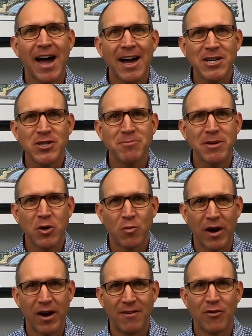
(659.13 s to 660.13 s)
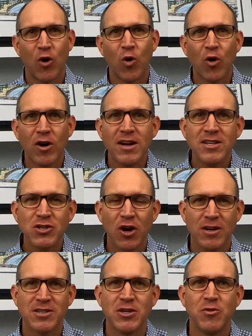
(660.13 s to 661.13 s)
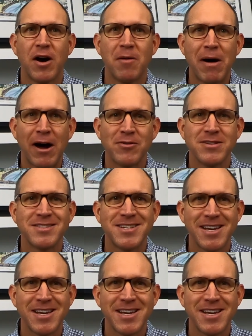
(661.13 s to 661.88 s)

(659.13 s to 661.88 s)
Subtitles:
I should be aware of or talk to you about